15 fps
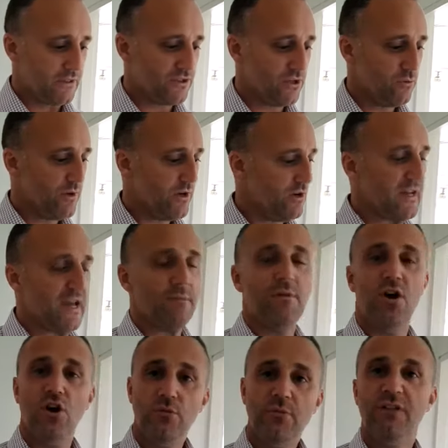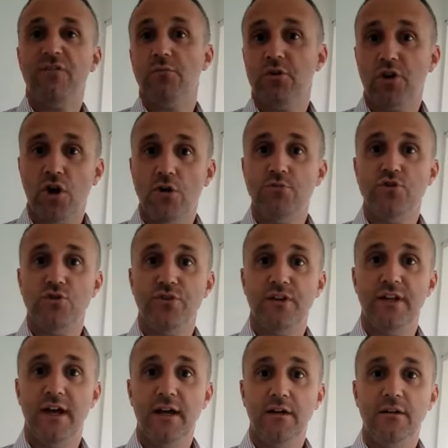So when I come home, if I'm not home during the
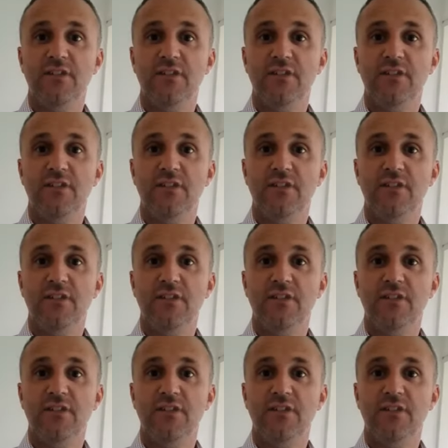day,